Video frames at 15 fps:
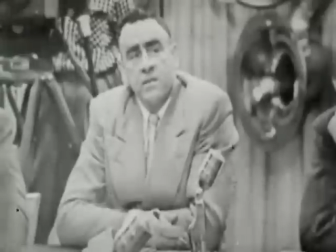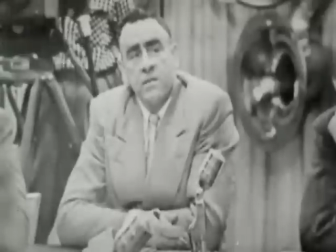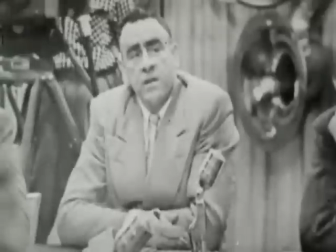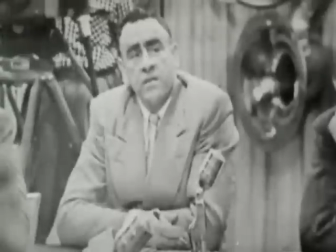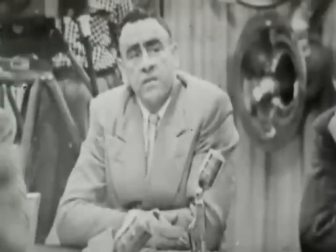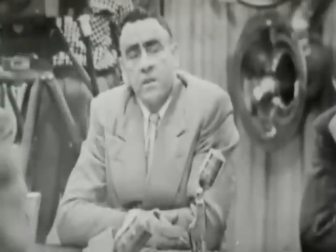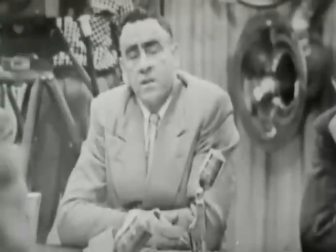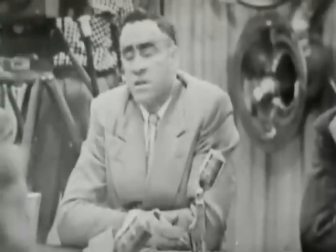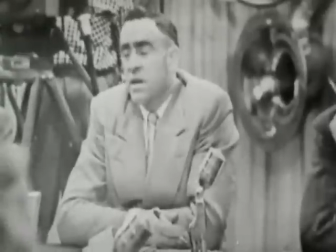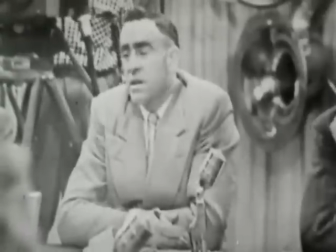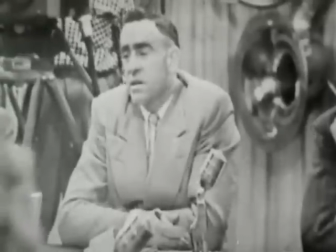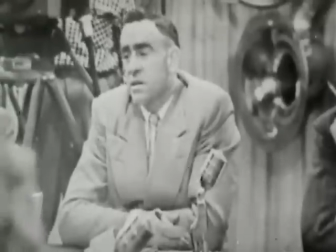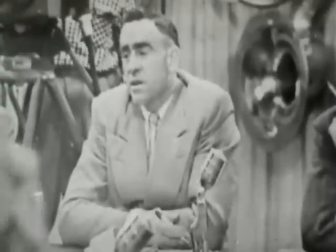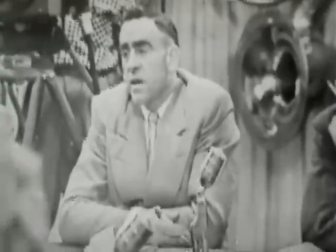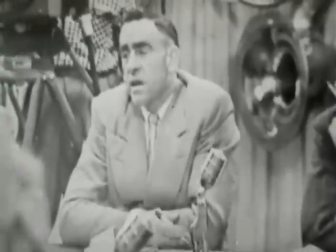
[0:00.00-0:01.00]
the fifth or
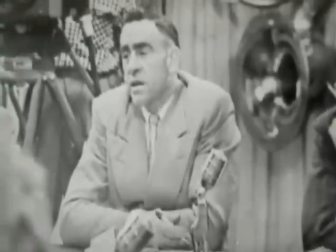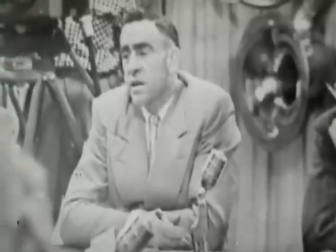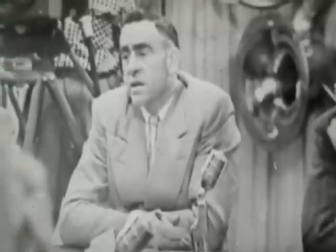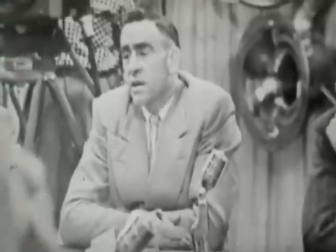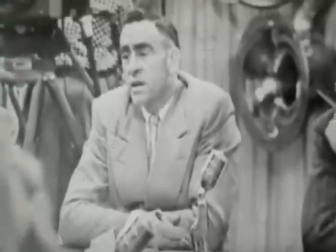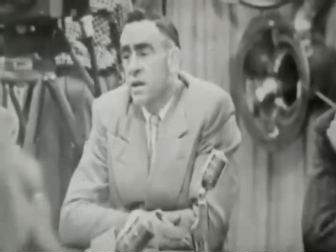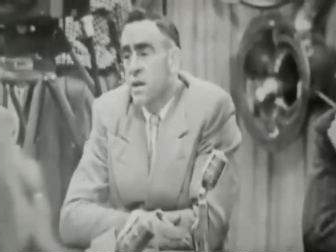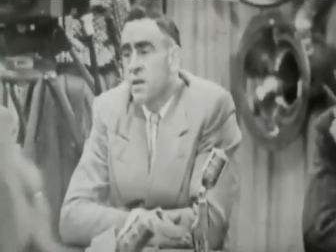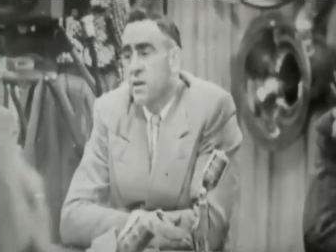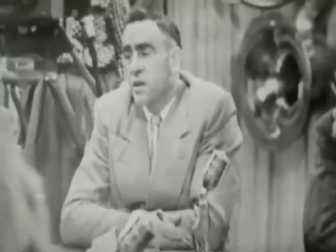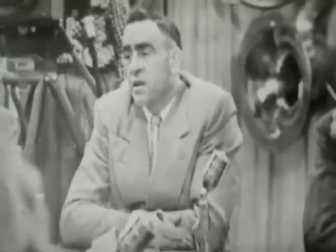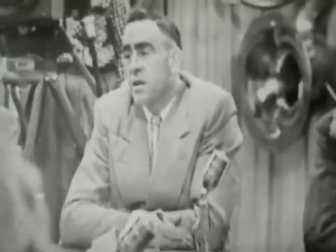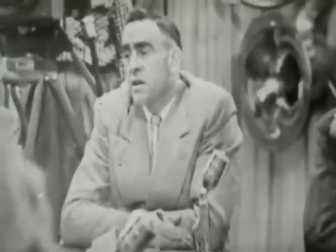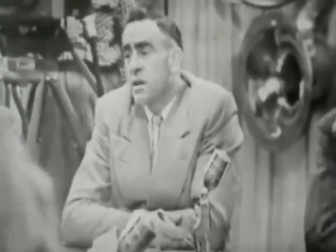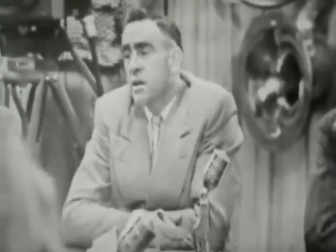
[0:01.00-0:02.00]
sixth grade in the
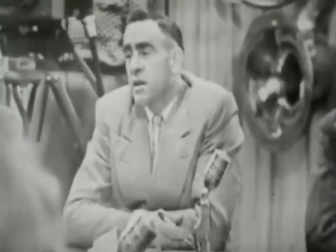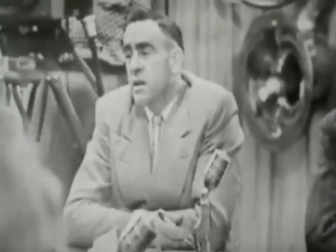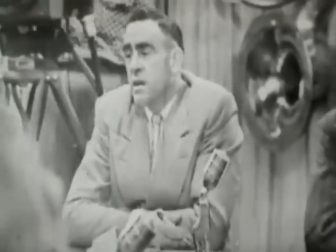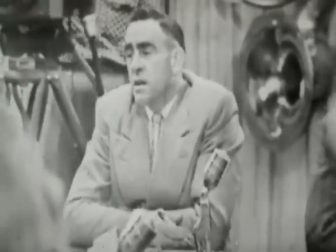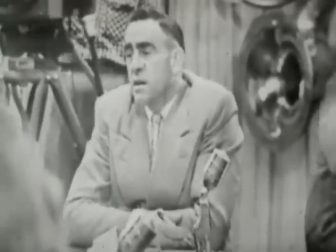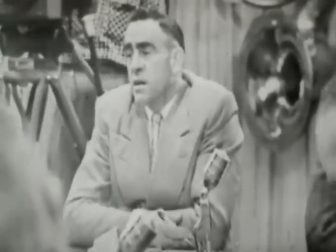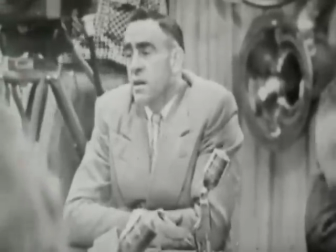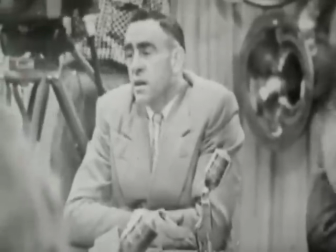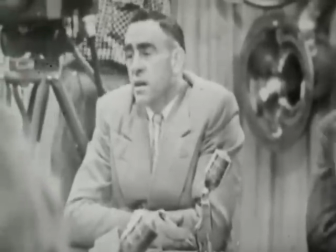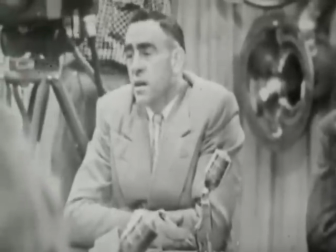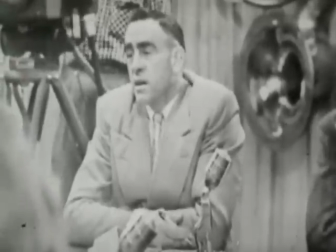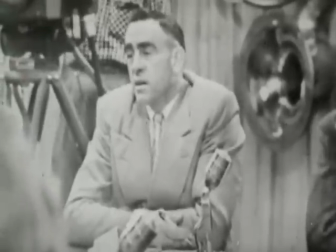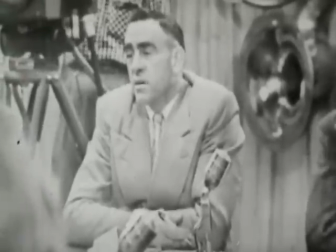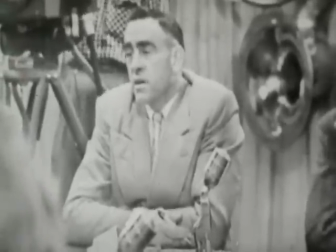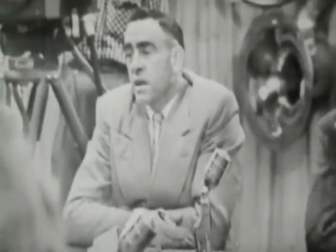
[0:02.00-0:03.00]
country
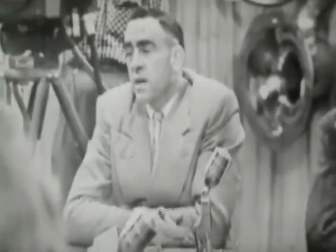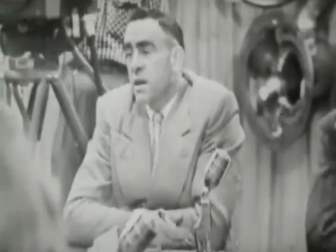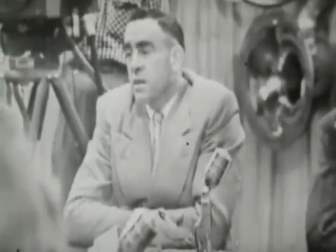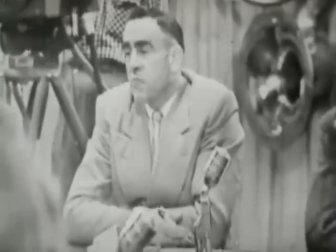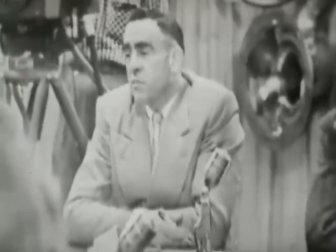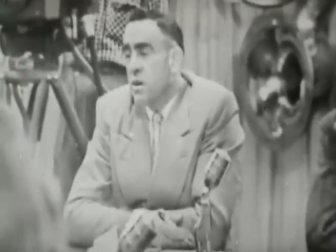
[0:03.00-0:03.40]
and take the